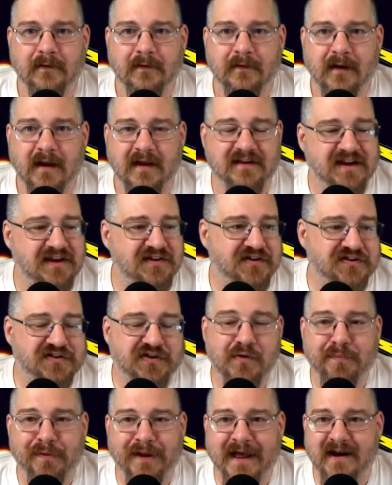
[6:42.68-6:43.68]
And these are
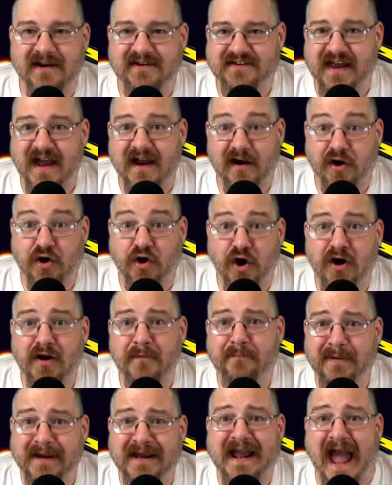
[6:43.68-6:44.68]
two planets that
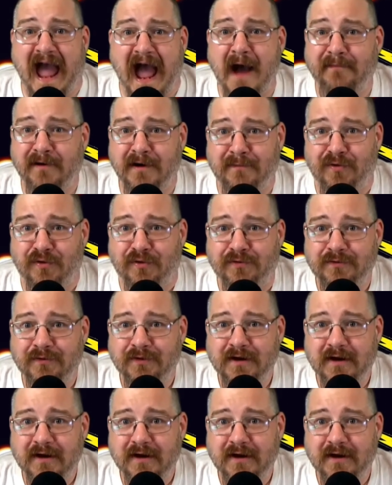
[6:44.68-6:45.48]
could be habitable